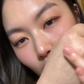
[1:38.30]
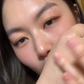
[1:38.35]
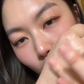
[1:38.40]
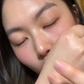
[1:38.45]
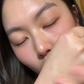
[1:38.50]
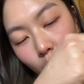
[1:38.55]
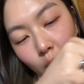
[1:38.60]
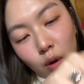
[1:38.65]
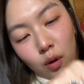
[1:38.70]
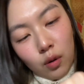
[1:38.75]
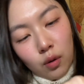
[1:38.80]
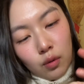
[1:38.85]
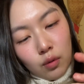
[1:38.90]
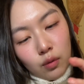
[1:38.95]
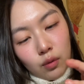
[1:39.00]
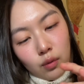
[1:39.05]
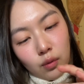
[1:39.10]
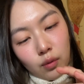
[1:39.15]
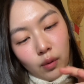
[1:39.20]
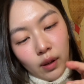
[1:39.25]

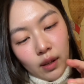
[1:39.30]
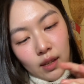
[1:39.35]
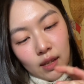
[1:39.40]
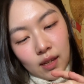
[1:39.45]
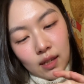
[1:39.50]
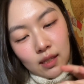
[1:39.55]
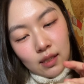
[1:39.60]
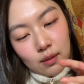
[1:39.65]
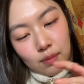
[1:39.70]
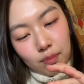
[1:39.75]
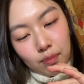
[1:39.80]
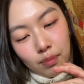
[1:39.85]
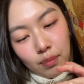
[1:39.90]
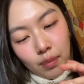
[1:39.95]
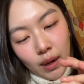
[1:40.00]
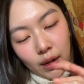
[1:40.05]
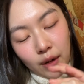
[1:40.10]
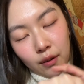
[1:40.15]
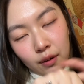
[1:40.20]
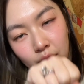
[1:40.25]
Oh, it's
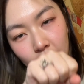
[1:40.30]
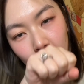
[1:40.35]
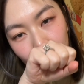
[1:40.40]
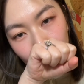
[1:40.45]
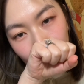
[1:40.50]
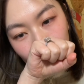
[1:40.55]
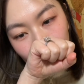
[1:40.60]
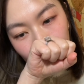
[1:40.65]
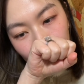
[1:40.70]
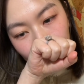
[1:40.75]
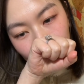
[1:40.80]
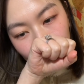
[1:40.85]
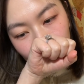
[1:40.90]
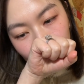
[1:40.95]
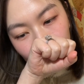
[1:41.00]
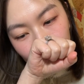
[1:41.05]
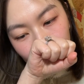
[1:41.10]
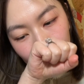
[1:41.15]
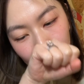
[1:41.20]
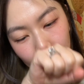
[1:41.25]
buttery.
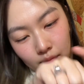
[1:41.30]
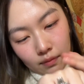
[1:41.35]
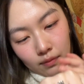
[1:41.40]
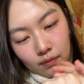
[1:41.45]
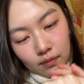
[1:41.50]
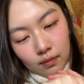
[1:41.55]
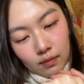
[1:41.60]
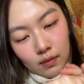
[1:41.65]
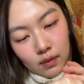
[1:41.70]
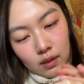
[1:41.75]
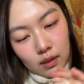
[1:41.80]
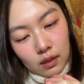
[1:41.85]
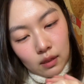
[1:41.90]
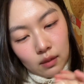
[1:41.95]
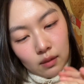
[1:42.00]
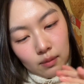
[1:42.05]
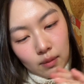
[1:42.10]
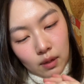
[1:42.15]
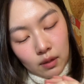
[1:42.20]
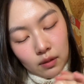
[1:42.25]

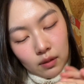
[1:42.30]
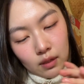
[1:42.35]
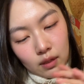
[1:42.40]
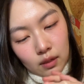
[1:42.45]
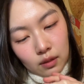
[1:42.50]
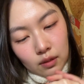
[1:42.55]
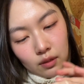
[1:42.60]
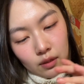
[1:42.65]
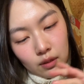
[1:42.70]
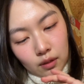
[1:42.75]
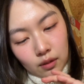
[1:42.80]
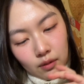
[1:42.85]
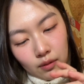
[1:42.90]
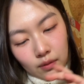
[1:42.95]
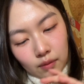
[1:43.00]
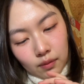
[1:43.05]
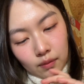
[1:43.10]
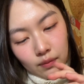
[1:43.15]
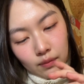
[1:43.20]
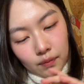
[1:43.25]
Smells nice too.
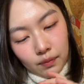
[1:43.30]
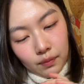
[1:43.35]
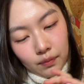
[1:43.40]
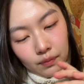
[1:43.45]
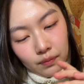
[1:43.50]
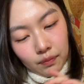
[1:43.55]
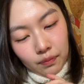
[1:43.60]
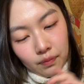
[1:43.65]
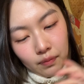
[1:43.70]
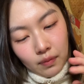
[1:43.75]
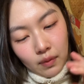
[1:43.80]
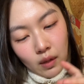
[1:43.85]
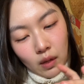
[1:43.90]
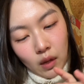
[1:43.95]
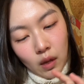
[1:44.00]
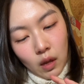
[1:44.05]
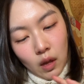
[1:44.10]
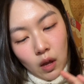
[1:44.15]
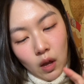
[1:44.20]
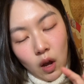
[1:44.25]

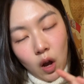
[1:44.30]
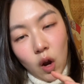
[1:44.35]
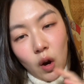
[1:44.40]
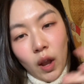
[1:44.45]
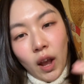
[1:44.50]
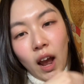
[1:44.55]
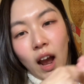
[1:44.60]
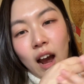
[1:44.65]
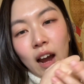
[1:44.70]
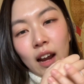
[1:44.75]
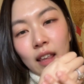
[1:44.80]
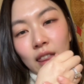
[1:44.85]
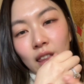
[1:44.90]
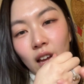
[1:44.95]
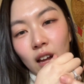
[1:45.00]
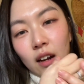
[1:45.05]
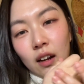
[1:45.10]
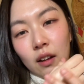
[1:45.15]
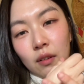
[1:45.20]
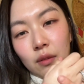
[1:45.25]
Okay, I
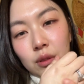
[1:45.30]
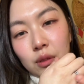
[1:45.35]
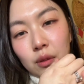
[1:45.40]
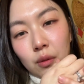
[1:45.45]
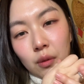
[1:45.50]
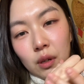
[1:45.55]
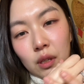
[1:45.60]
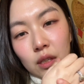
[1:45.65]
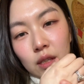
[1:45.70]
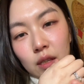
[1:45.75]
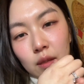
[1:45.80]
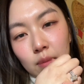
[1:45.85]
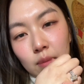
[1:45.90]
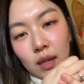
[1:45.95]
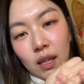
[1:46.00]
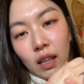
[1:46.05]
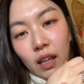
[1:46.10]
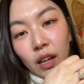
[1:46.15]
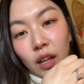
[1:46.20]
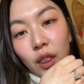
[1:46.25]
thought it was going to
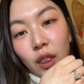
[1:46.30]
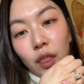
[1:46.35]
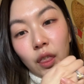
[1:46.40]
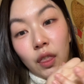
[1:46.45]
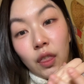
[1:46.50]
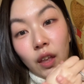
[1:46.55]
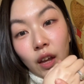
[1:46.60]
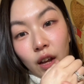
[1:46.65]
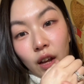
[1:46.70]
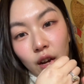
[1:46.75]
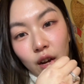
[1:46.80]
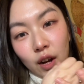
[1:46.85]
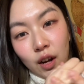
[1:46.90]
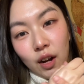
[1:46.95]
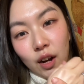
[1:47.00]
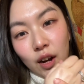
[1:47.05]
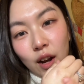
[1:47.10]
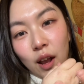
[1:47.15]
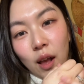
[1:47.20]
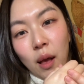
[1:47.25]
be like
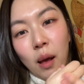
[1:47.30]
thicker,